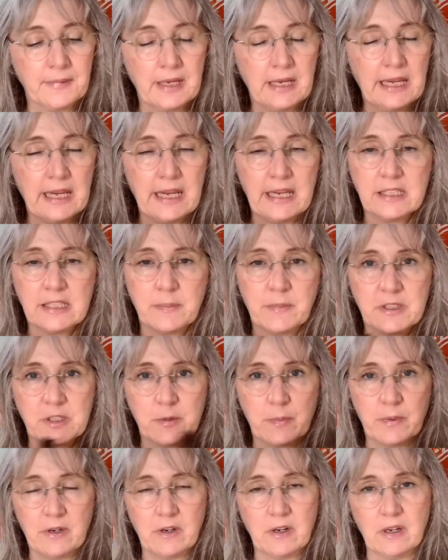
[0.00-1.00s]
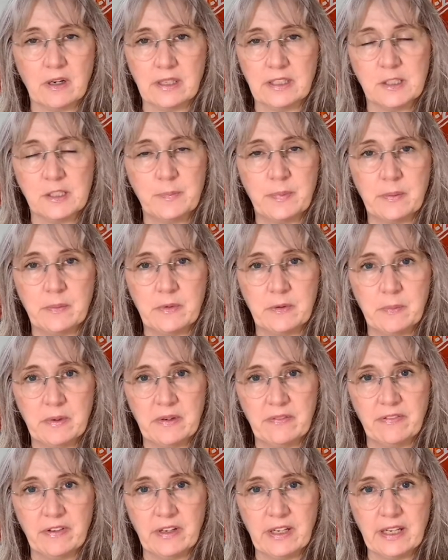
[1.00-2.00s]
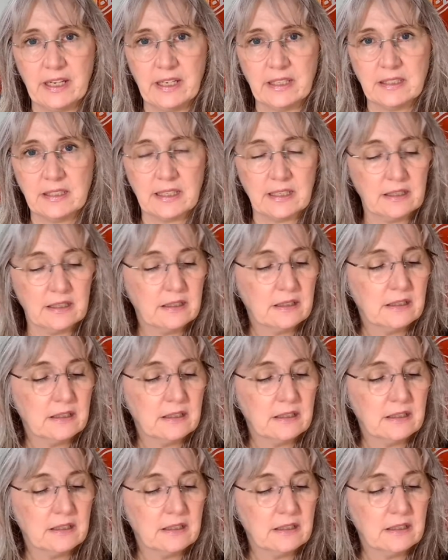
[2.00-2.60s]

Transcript: He's my spirit guide that's been with me for years.